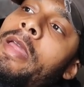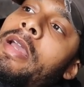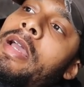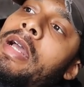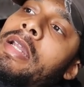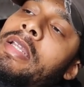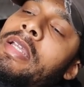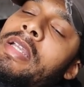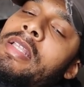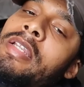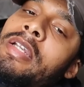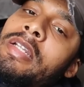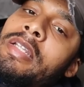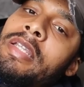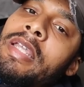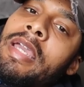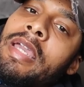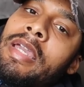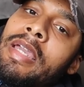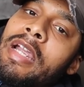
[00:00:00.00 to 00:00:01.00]
At the end of the
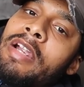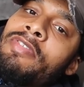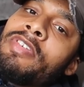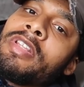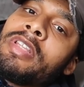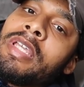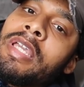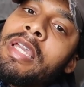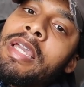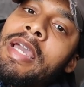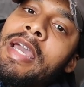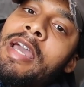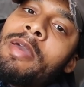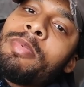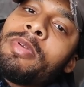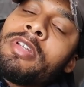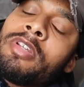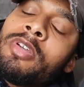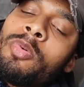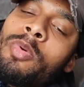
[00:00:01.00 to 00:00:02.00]
day, everything
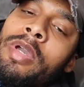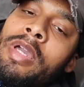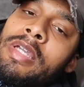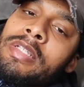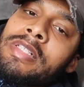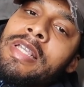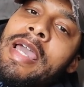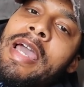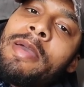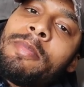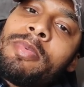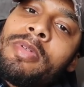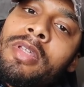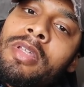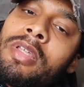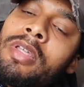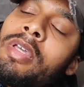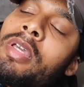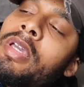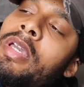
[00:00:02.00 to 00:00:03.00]
happened the way it's happened,
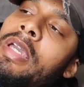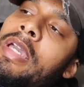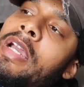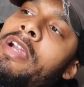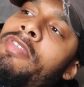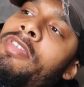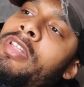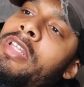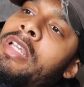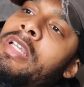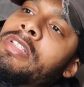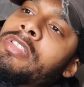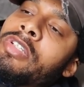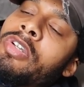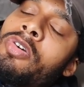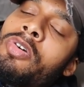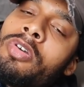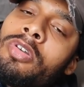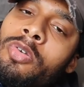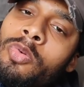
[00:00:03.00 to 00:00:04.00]
and everything is
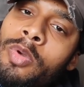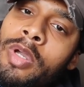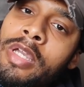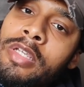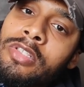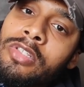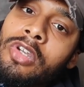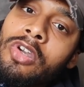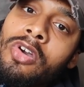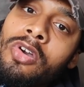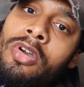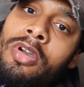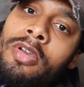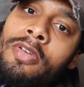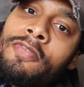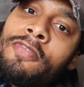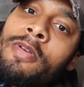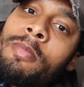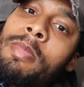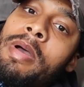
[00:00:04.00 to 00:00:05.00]
going the way it's going
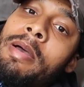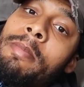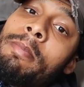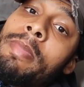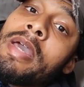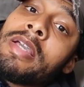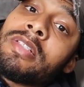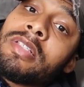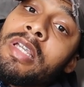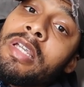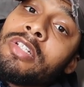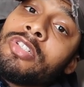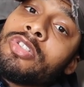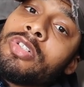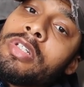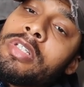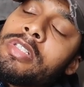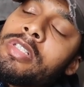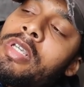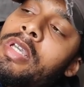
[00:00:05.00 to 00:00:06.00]
for my best
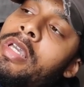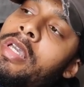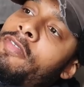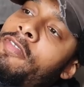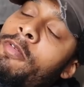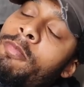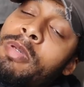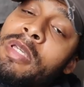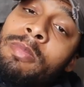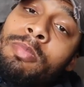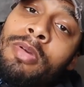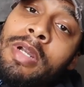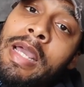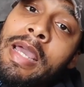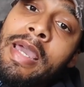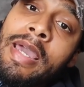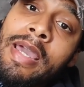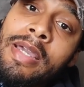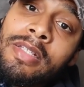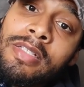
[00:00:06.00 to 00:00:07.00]
interest. For people that
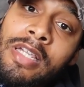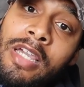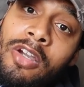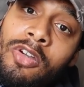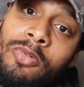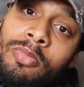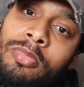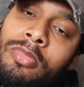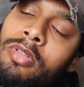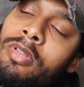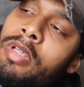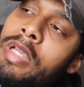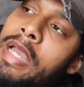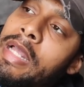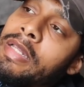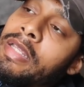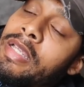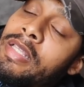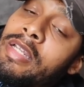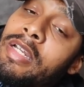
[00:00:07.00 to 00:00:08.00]
has helped,
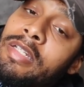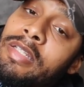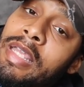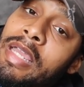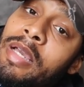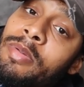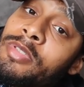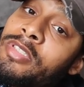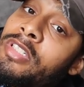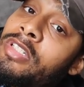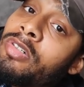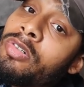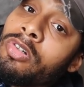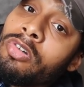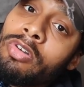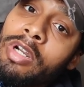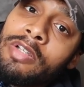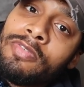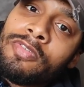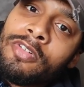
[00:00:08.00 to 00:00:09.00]
at the end of the day, I'm still
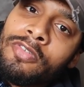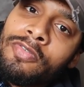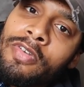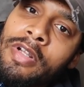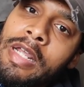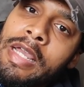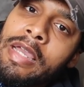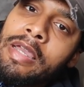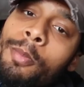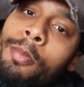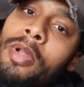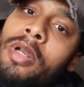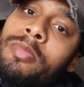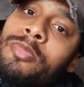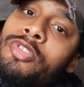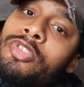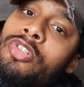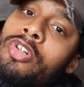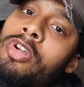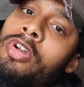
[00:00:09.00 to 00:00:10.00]
grateful for that. But I'm
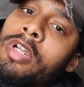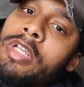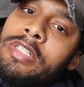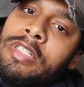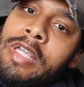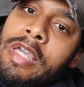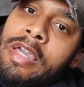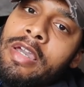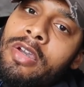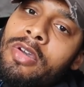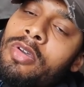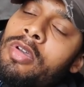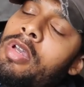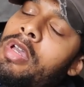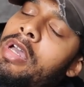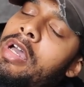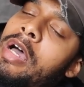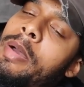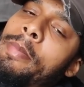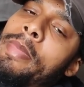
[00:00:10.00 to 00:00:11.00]
strong as hell,
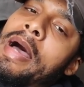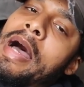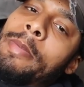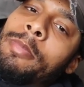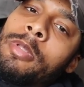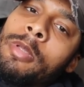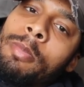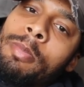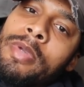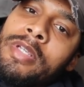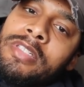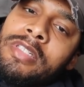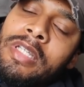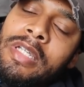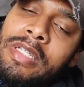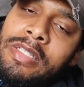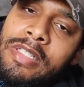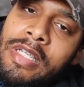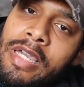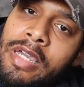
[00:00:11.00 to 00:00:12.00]
I'm
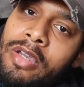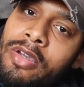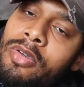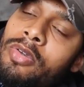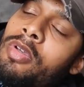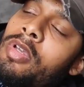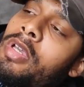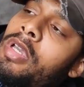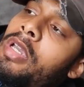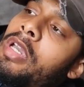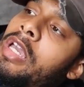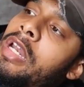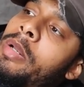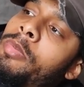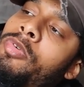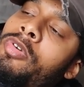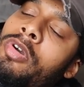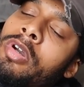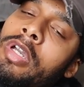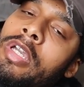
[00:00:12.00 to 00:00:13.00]
optimistic as hell, and
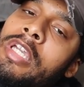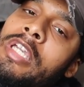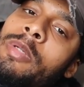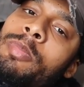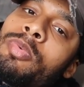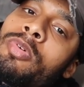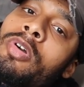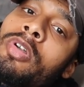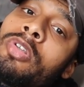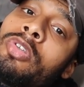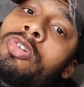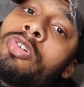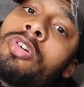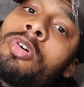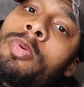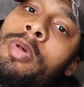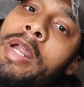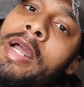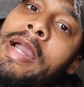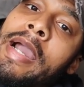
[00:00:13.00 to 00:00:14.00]
I'm going to keep on
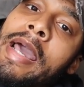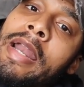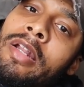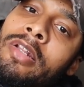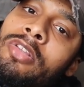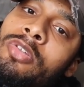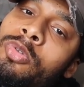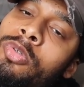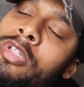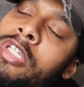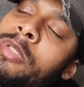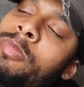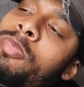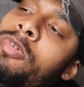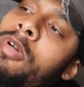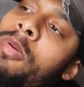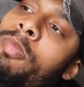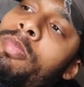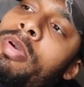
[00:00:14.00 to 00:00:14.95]
doing what I got to do, keep on